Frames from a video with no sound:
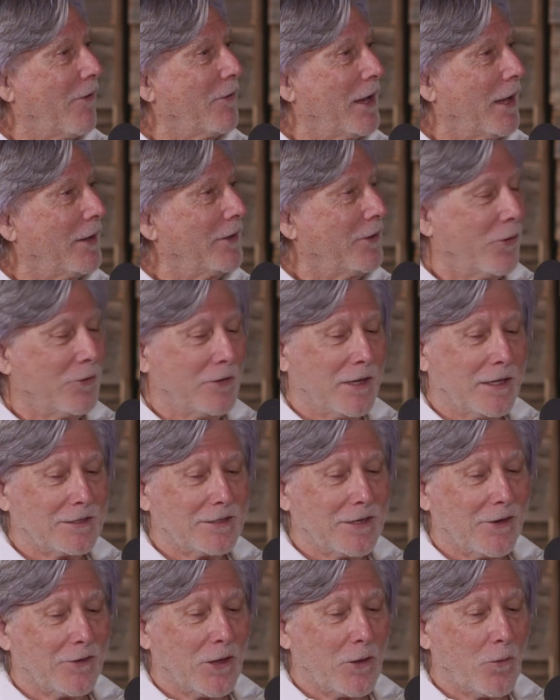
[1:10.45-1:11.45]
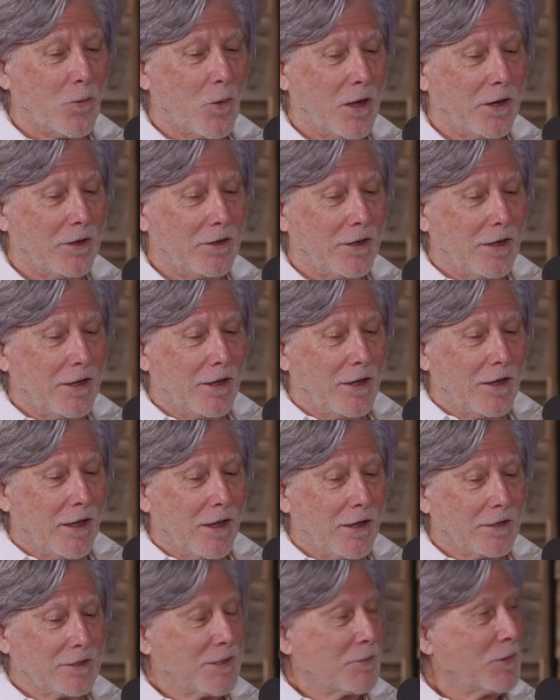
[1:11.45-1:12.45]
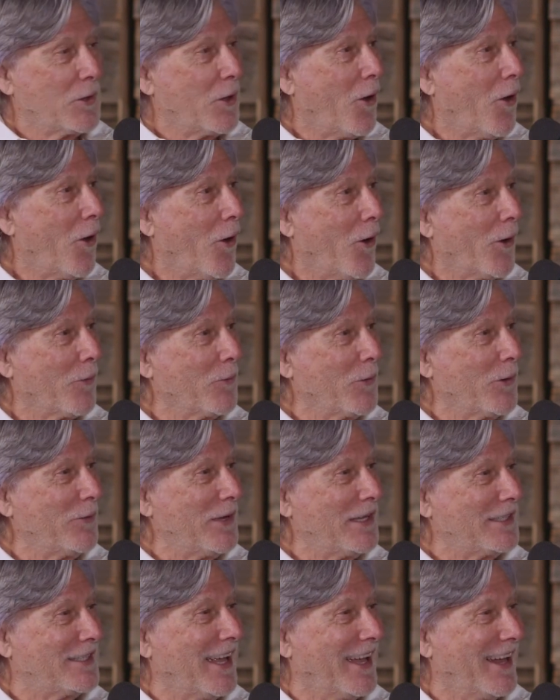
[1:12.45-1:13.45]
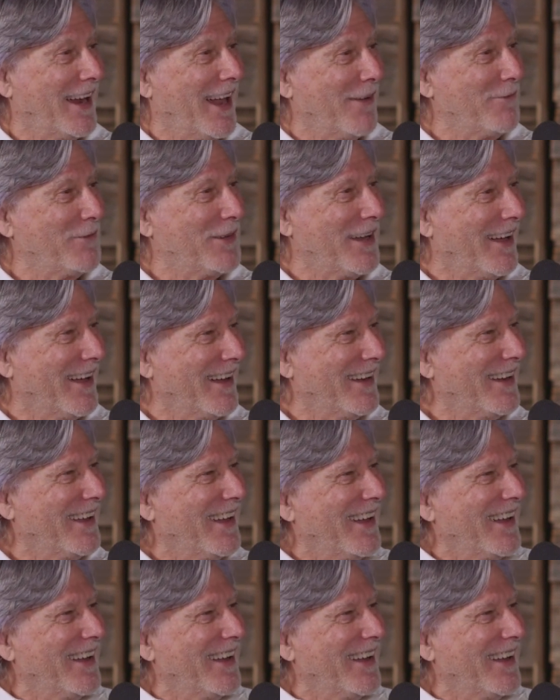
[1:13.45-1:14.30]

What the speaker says: And I don't necessarily want some of the horror movies that I've done